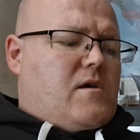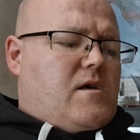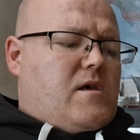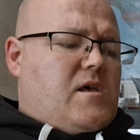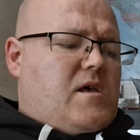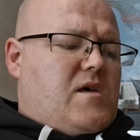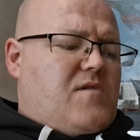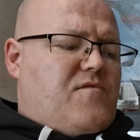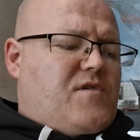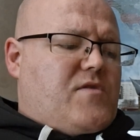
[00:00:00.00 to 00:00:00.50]

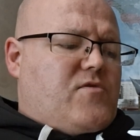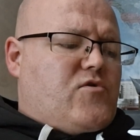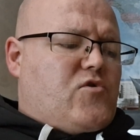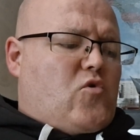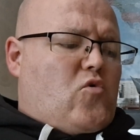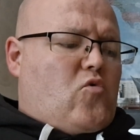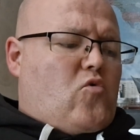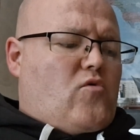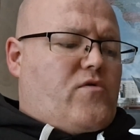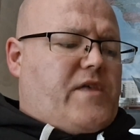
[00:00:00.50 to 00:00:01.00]
Even
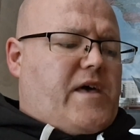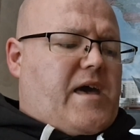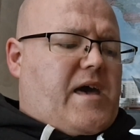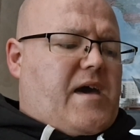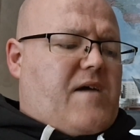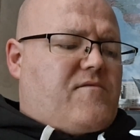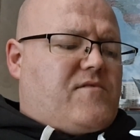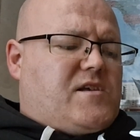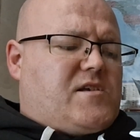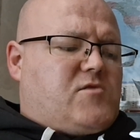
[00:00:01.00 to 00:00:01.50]
though the
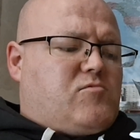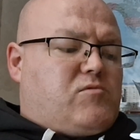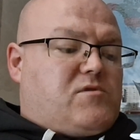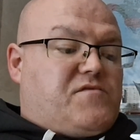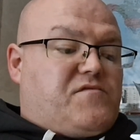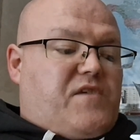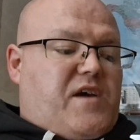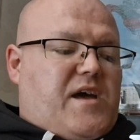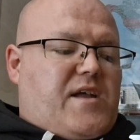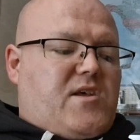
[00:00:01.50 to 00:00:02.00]
evidence was
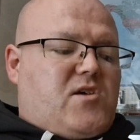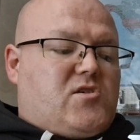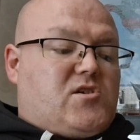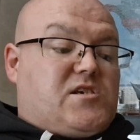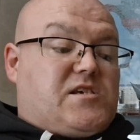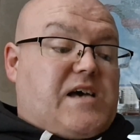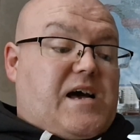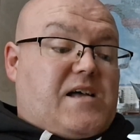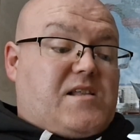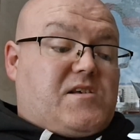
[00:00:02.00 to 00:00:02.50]
very
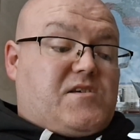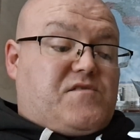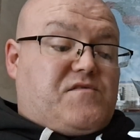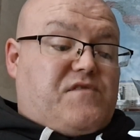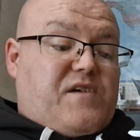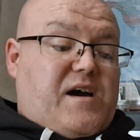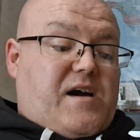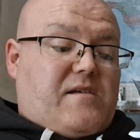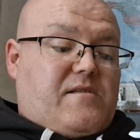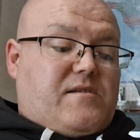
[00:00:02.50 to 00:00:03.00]

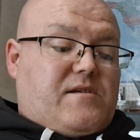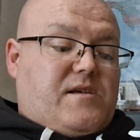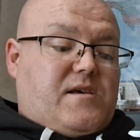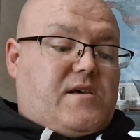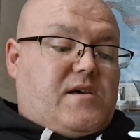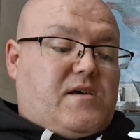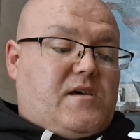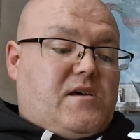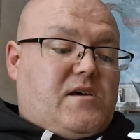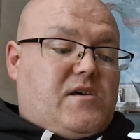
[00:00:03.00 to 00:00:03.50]

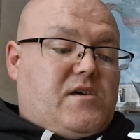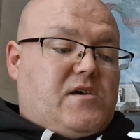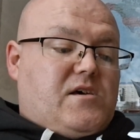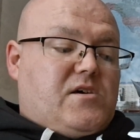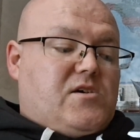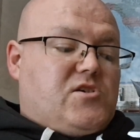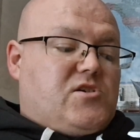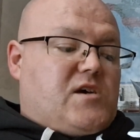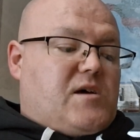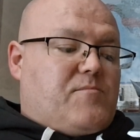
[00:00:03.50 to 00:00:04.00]
unsatisfactory,
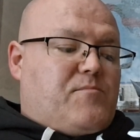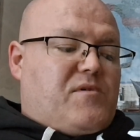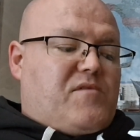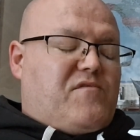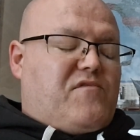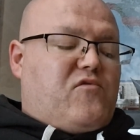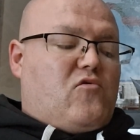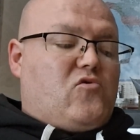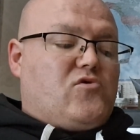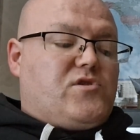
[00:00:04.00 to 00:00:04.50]
she had been
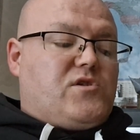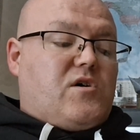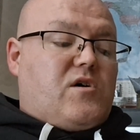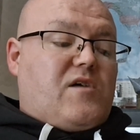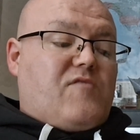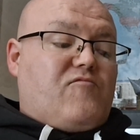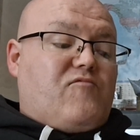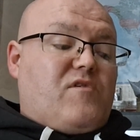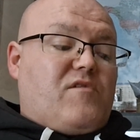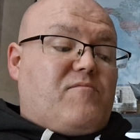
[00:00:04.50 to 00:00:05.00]
forced to
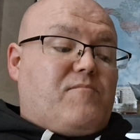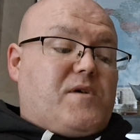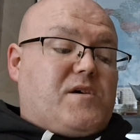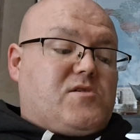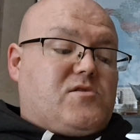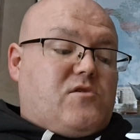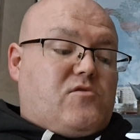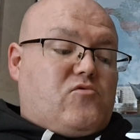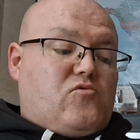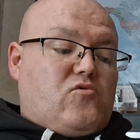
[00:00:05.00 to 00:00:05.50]
live with
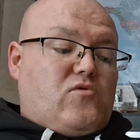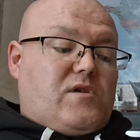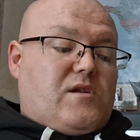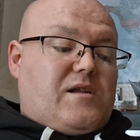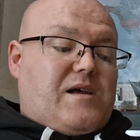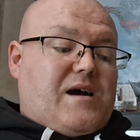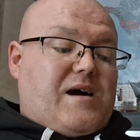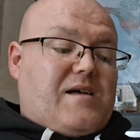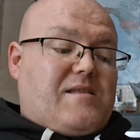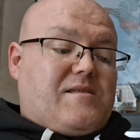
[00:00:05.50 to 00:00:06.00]
Mr. Noor and
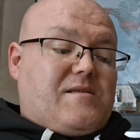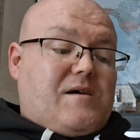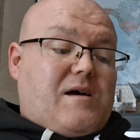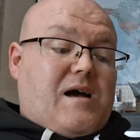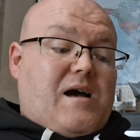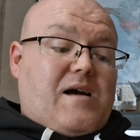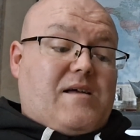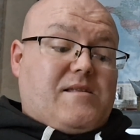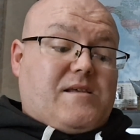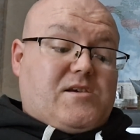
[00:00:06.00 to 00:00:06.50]
had
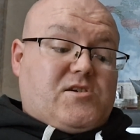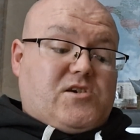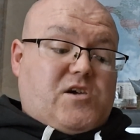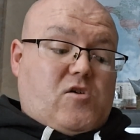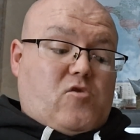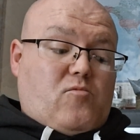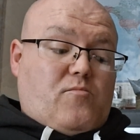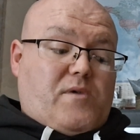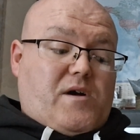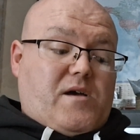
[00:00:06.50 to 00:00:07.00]
a
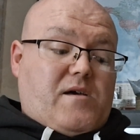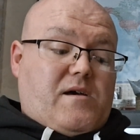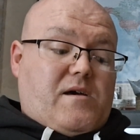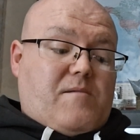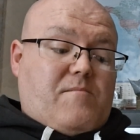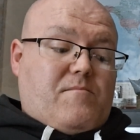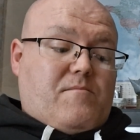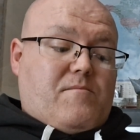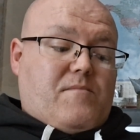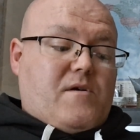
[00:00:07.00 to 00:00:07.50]
child by
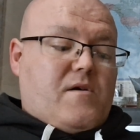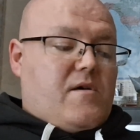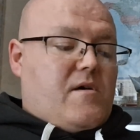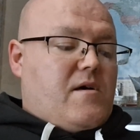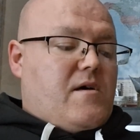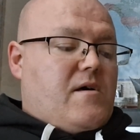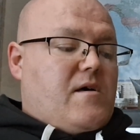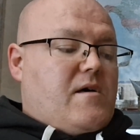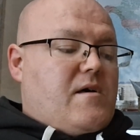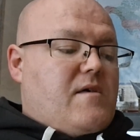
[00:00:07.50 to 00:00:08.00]
him.
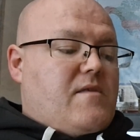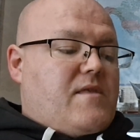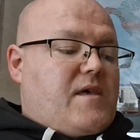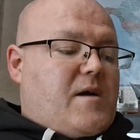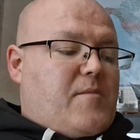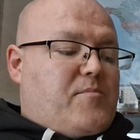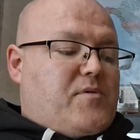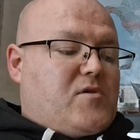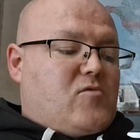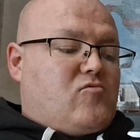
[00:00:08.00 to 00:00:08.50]
The
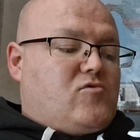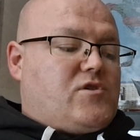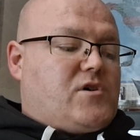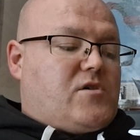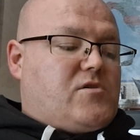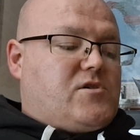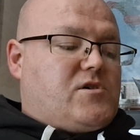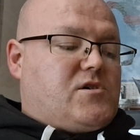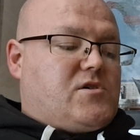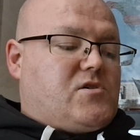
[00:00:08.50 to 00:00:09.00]
appeal
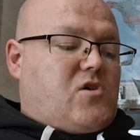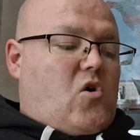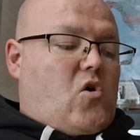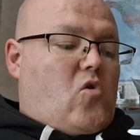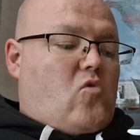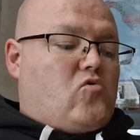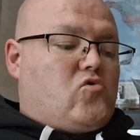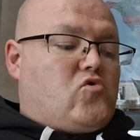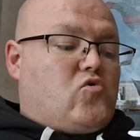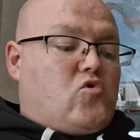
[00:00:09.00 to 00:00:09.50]
judges
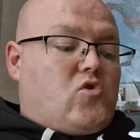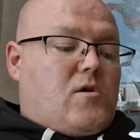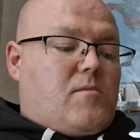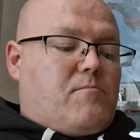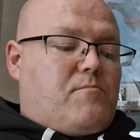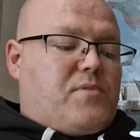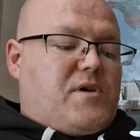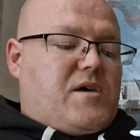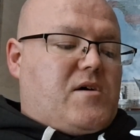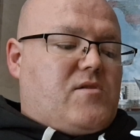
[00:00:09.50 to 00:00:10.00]
also
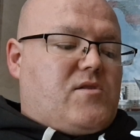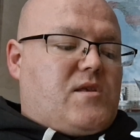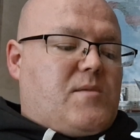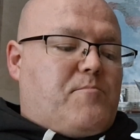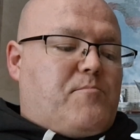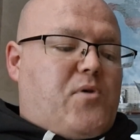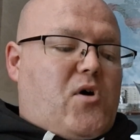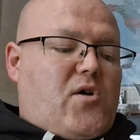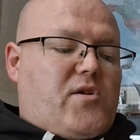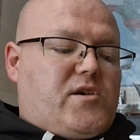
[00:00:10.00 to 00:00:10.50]
compared the
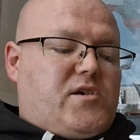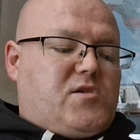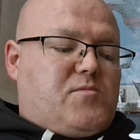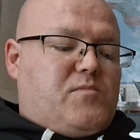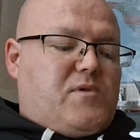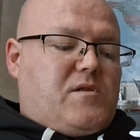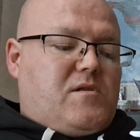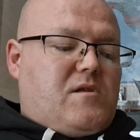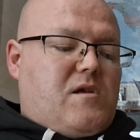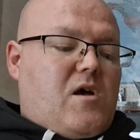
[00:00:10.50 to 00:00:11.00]

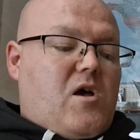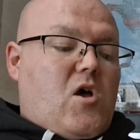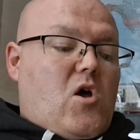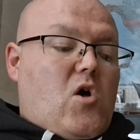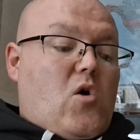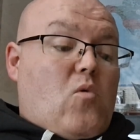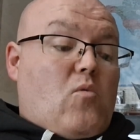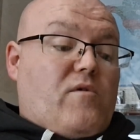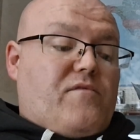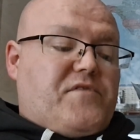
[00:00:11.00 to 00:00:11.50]
punishment
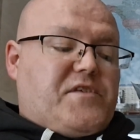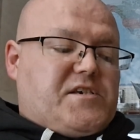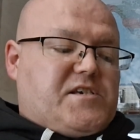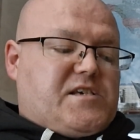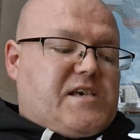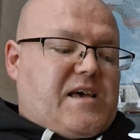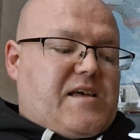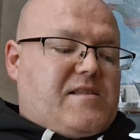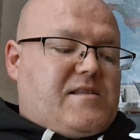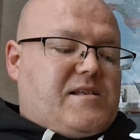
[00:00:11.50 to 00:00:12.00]
with the
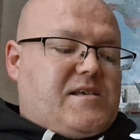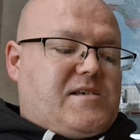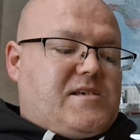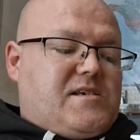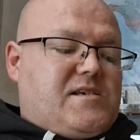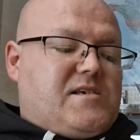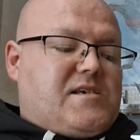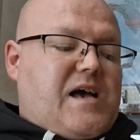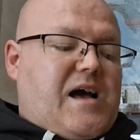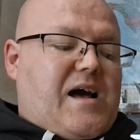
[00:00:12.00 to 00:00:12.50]

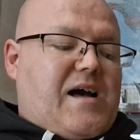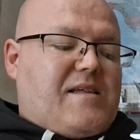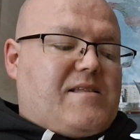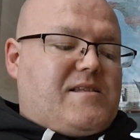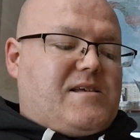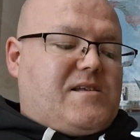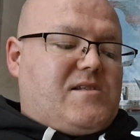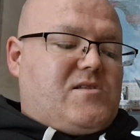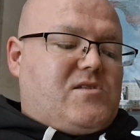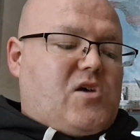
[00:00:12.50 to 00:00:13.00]
sentences
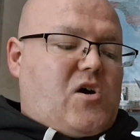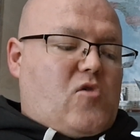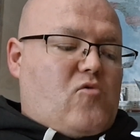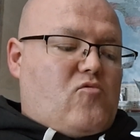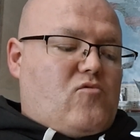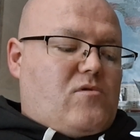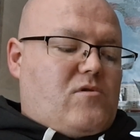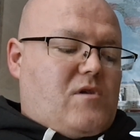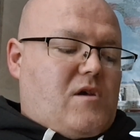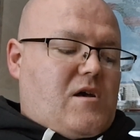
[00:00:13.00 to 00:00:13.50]
handed
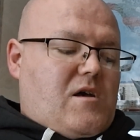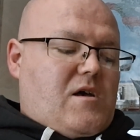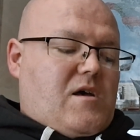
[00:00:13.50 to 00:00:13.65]
down